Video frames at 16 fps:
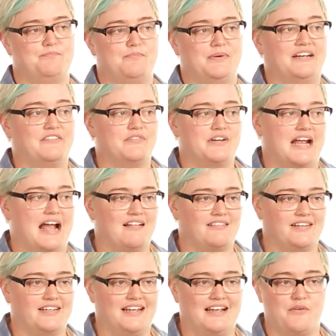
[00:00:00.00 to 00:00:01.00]
But in
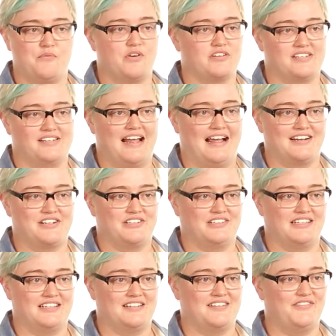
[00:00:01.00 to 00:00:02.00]
reality, I wasn't
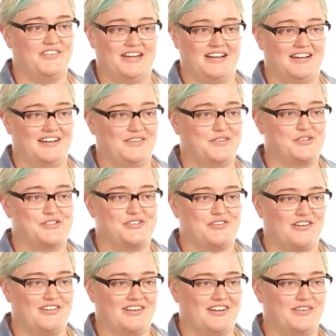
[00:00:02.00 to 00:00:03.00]
actually fitter or
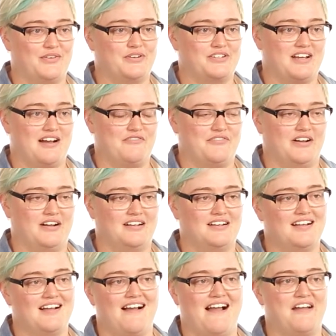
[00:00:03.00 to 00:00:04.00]
stronger or tougher.
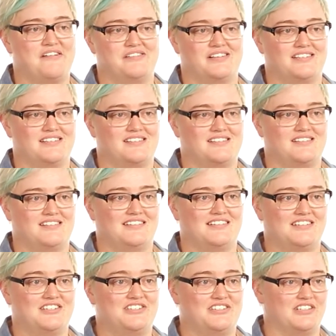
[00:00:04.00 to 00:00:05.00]
I was
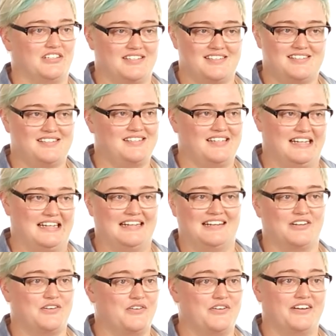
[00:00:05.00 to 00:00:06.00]
just sitting in
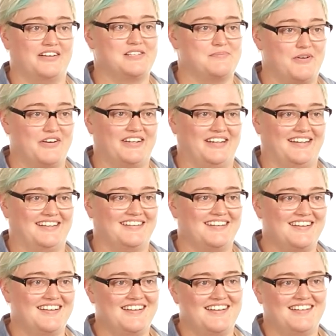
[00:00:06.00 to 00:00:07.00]
the corner smoking.
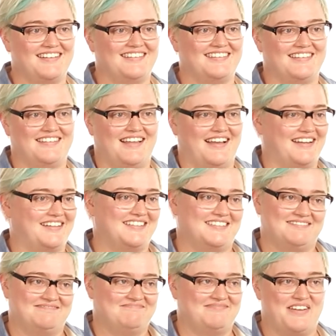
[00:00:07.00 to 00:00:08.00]

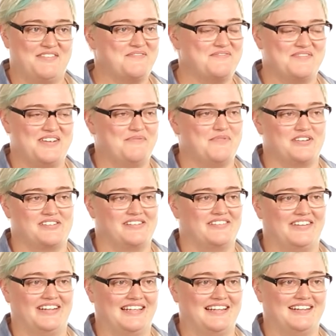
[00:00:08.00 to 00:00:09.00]
It
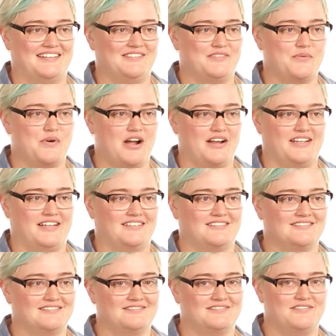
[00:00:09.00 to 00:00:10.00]
wasn't really working
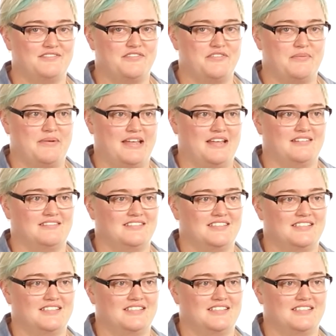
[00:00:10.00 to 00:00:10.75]
for me.